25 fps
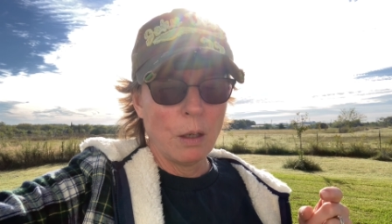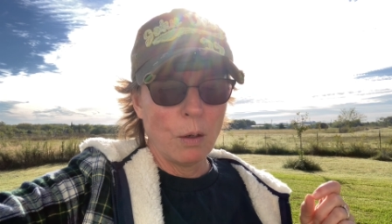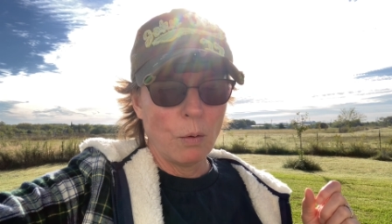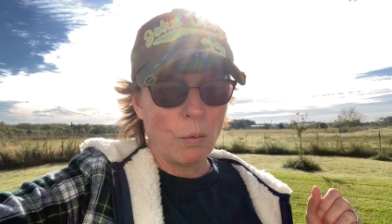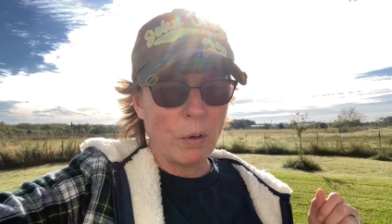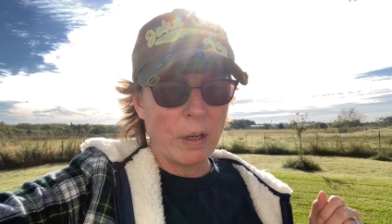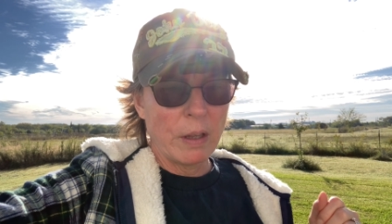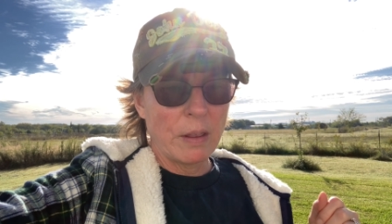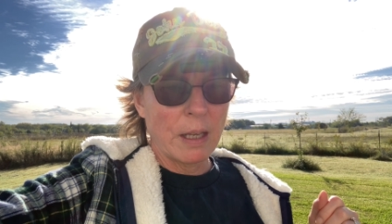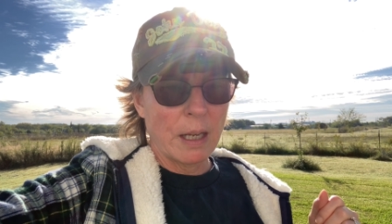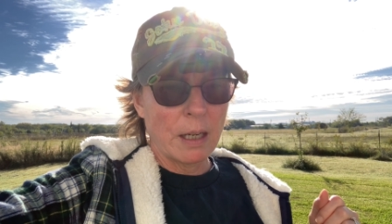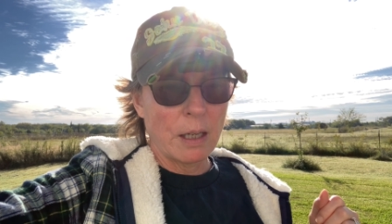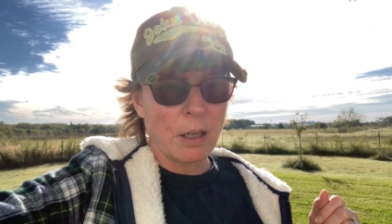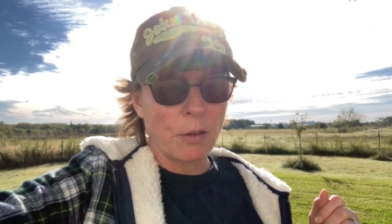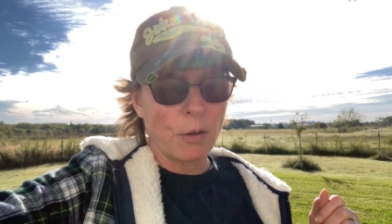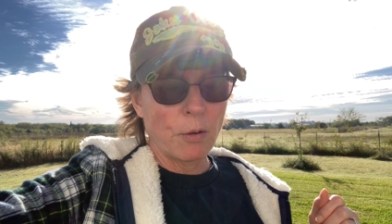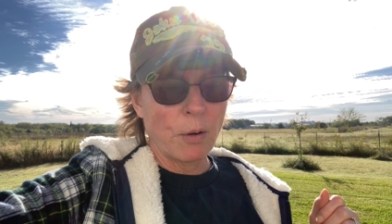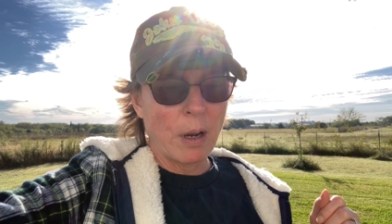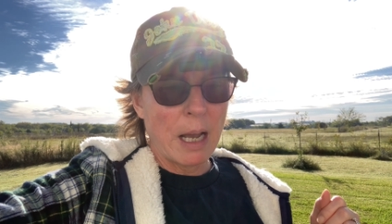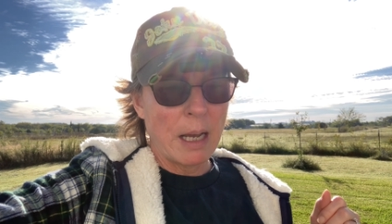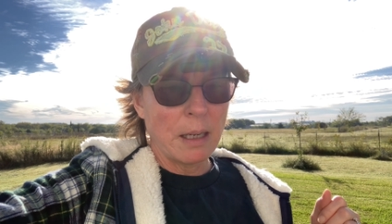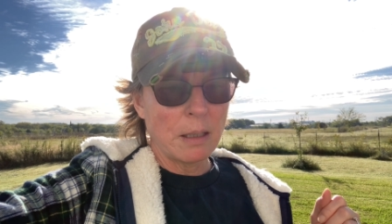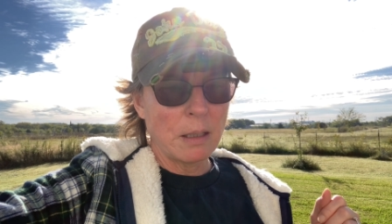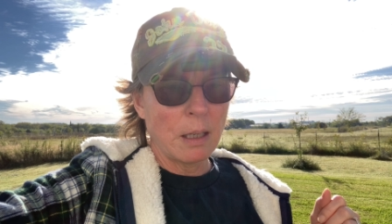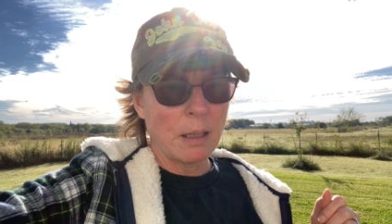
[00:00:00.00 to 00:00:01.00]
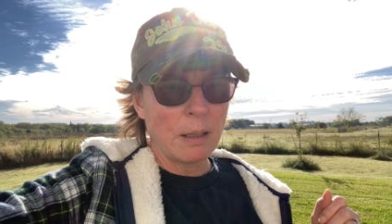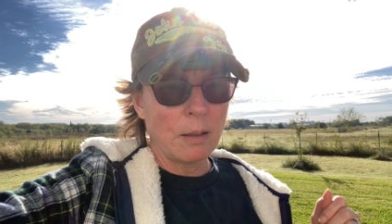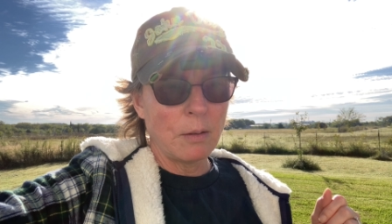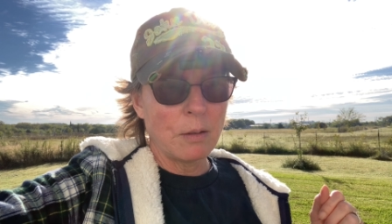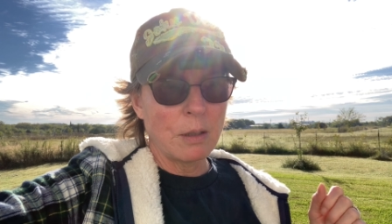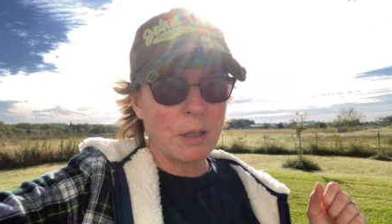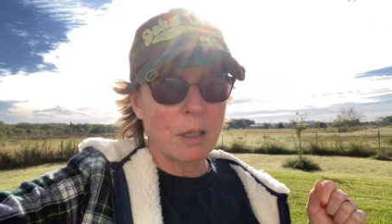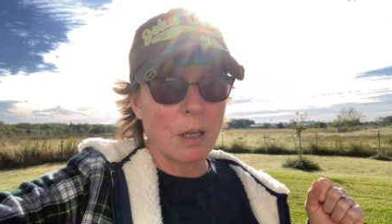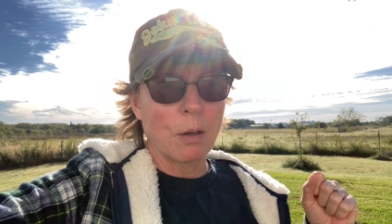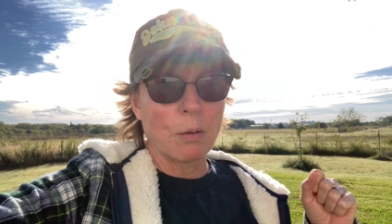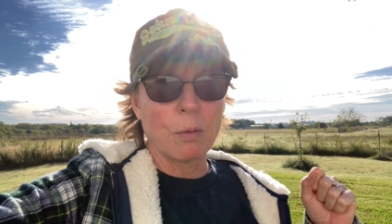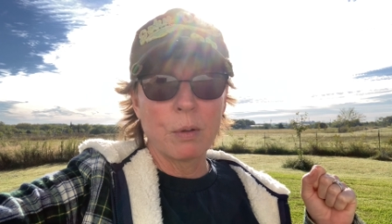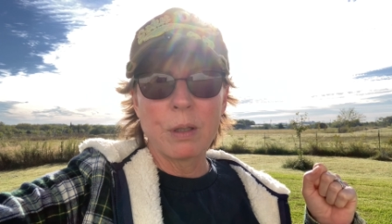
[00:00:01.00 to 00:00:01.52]
with that other high tunnel,
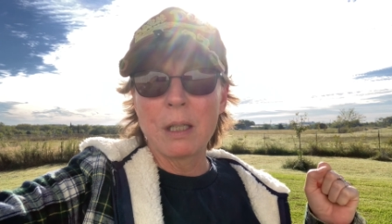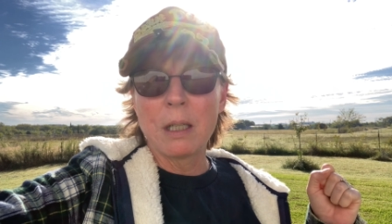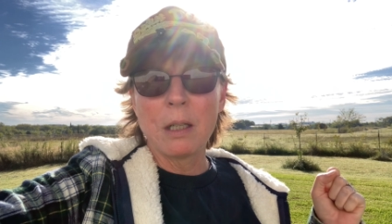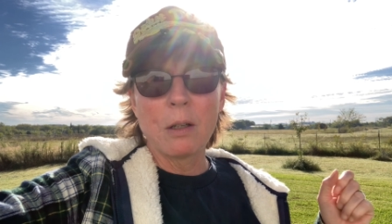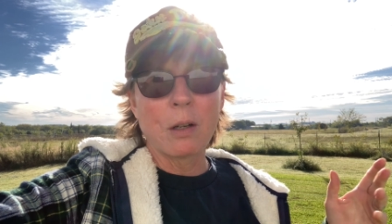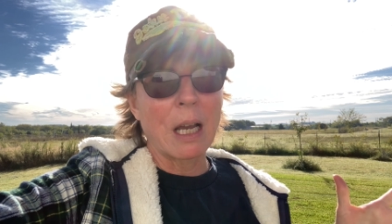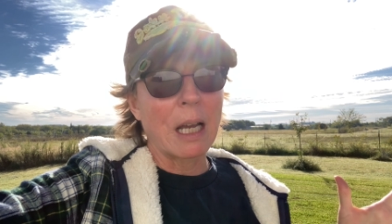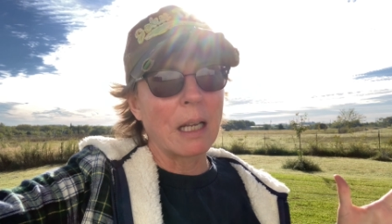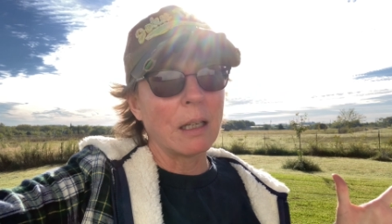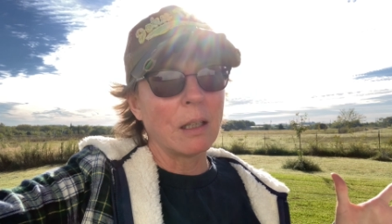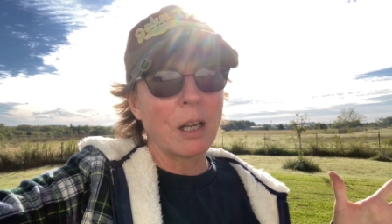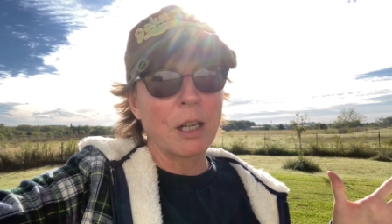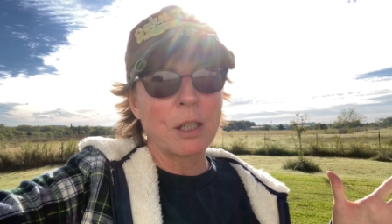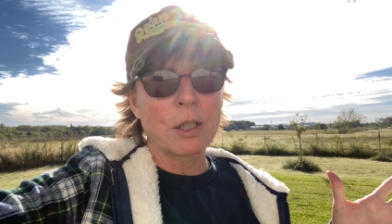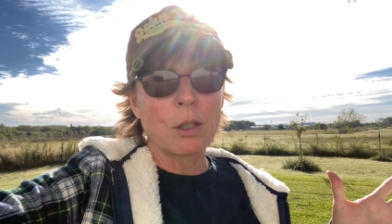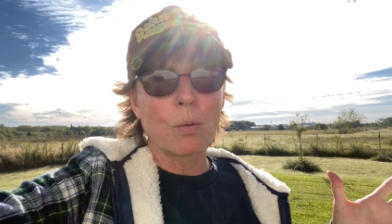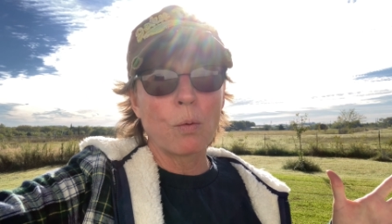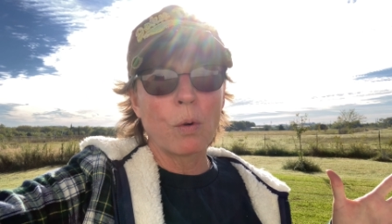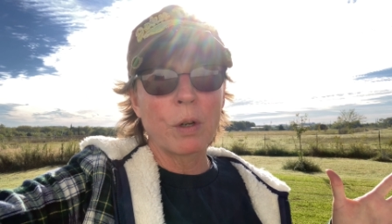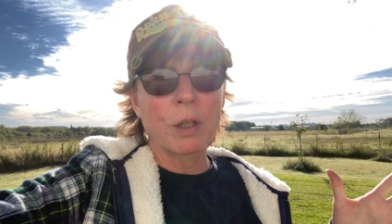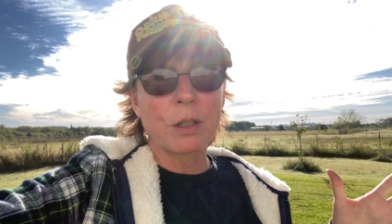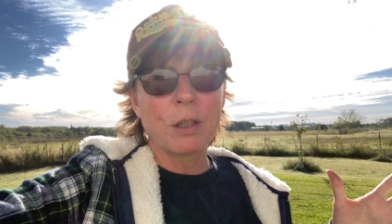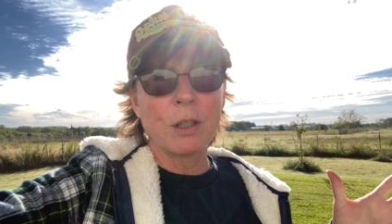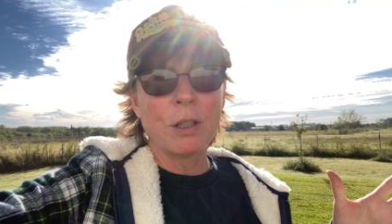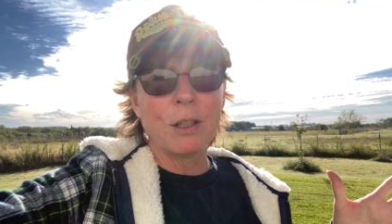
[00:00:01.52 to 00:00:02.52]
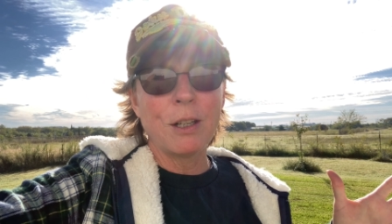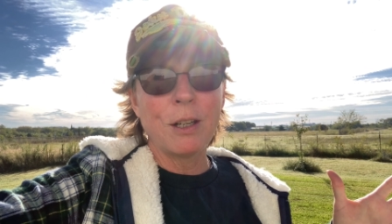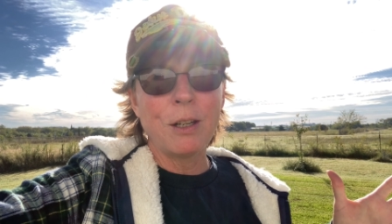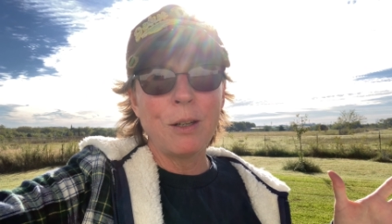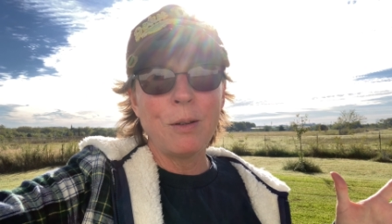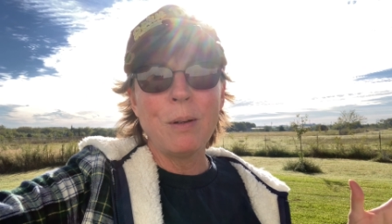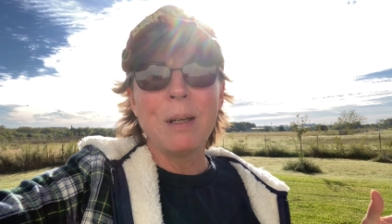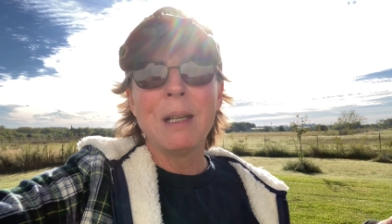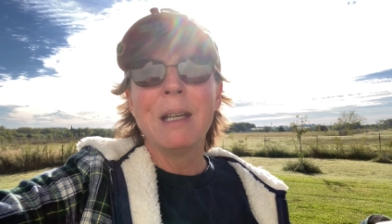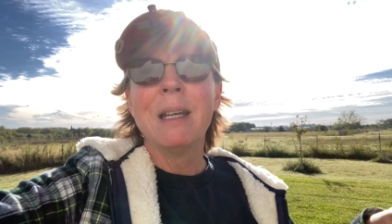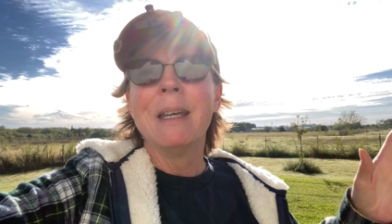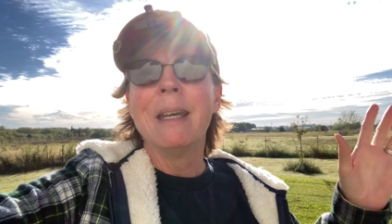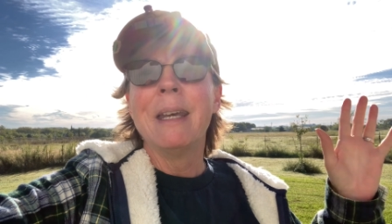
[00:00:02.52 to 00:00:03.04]
so still got lots of work to
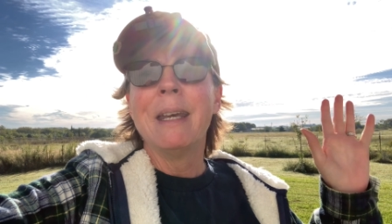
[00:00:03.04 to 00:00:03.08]
do.